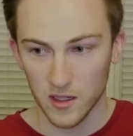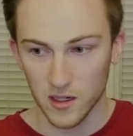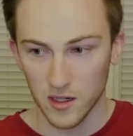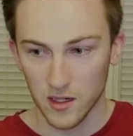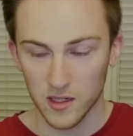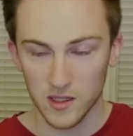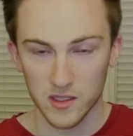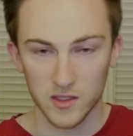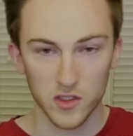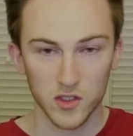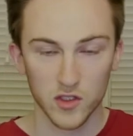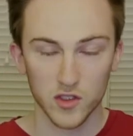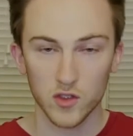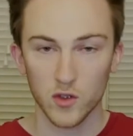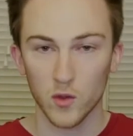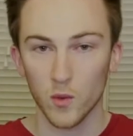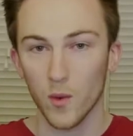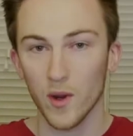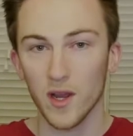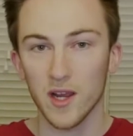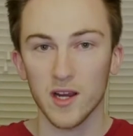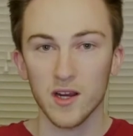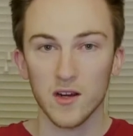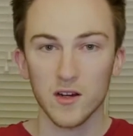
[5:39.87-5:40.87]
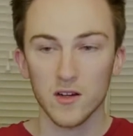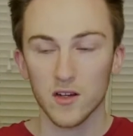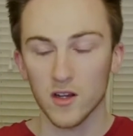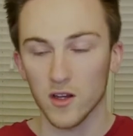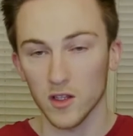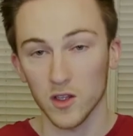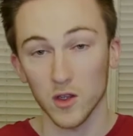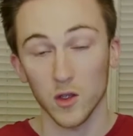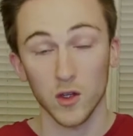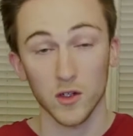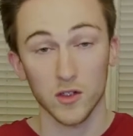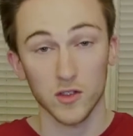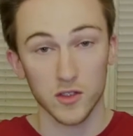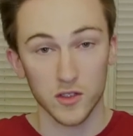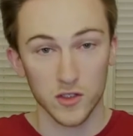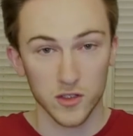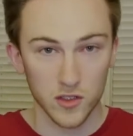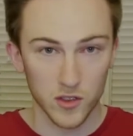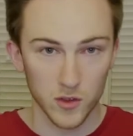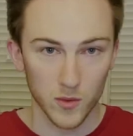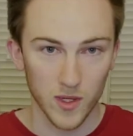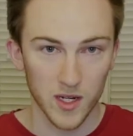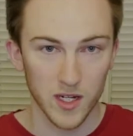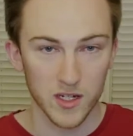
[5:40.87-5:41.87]
a square, a larger
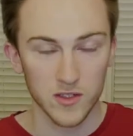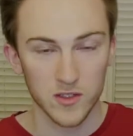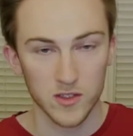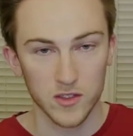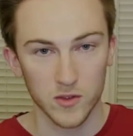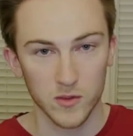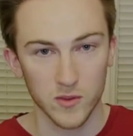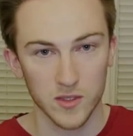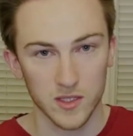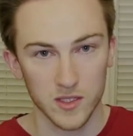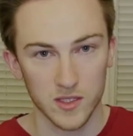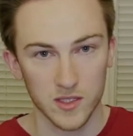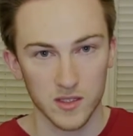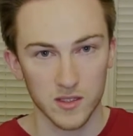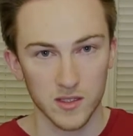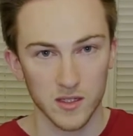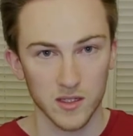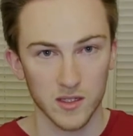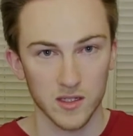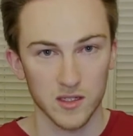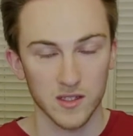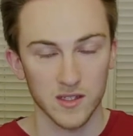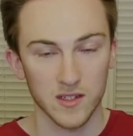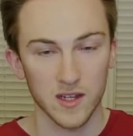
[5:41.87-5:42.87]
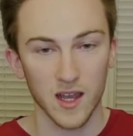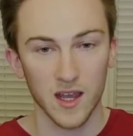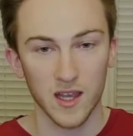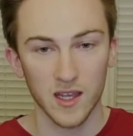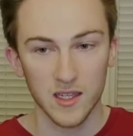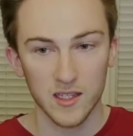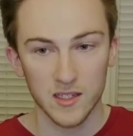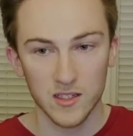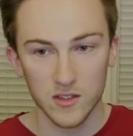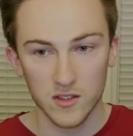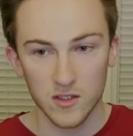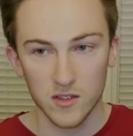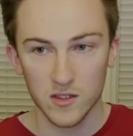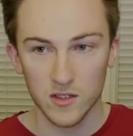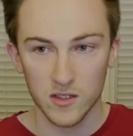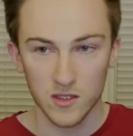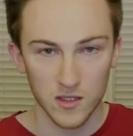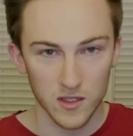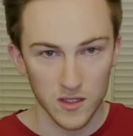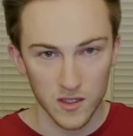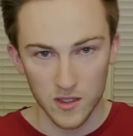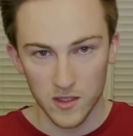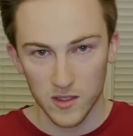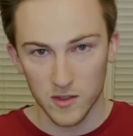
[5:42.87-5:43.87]
square, so it's 9
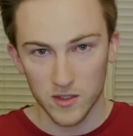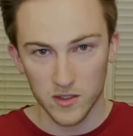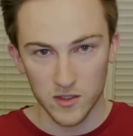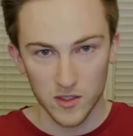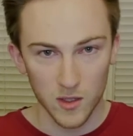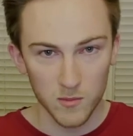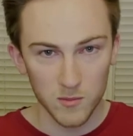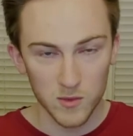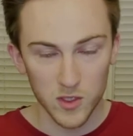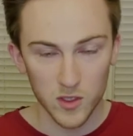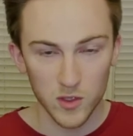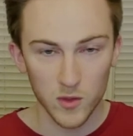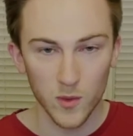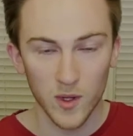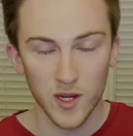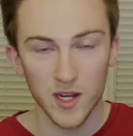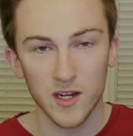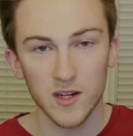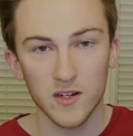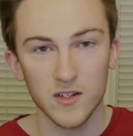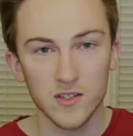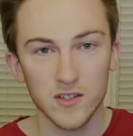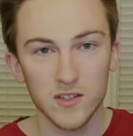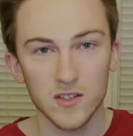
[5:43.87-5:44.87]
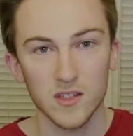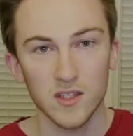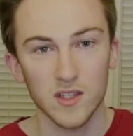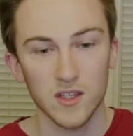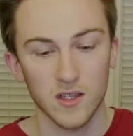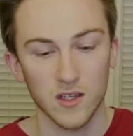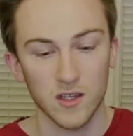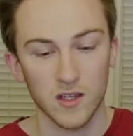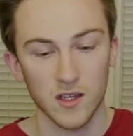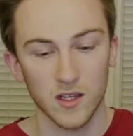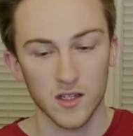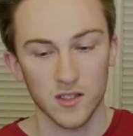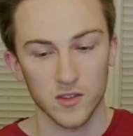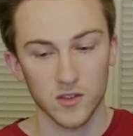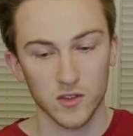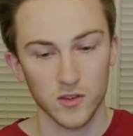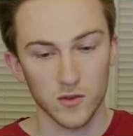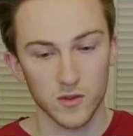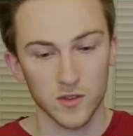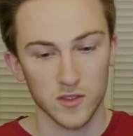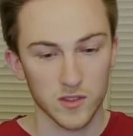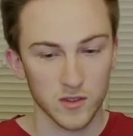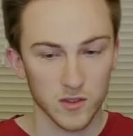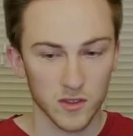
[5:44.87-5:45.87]
sub-squares, so
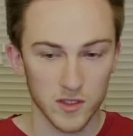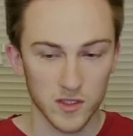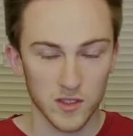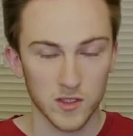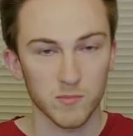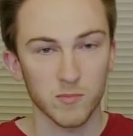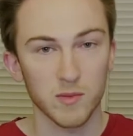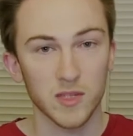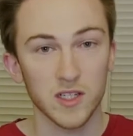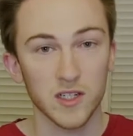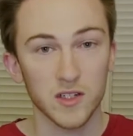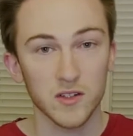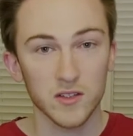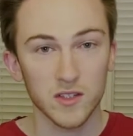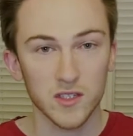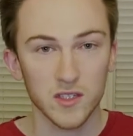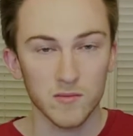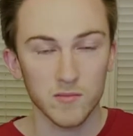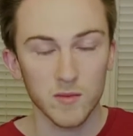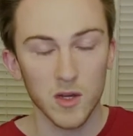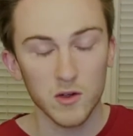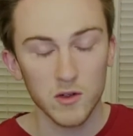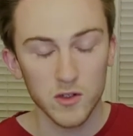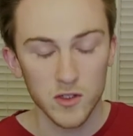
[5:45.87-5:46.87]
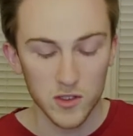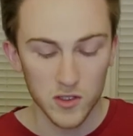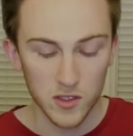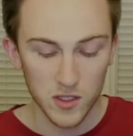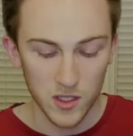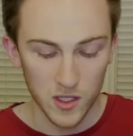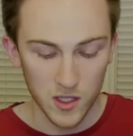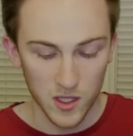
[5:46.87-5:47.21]
it's bigger than most.